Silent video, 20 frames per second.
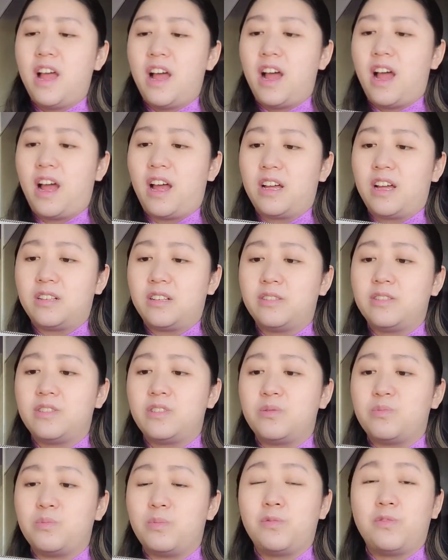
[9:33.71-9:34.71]
and
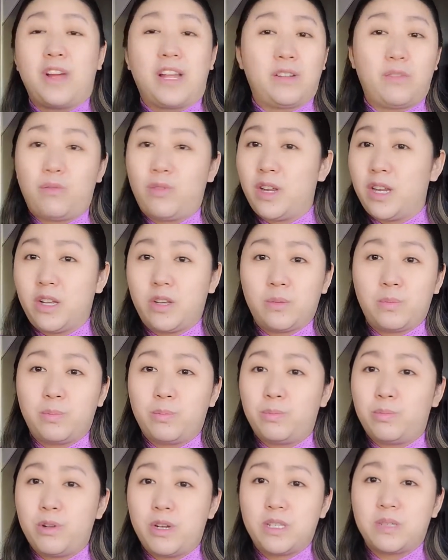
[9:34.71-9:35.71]
at a really good
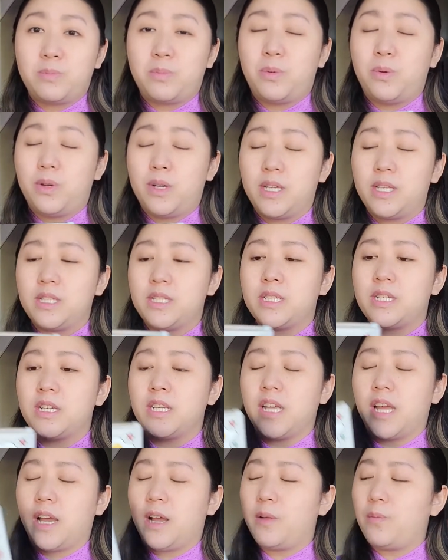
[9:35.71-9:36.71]
price point.
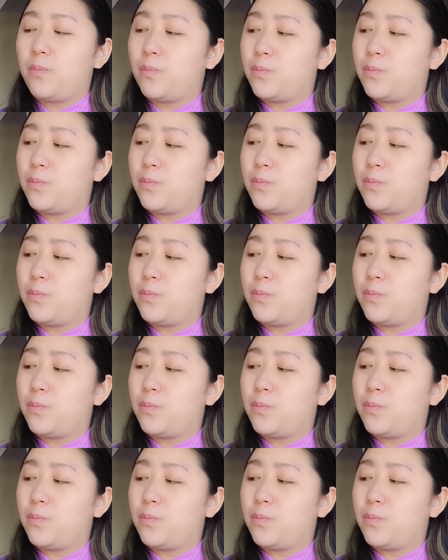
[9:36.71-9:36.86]
Yeah.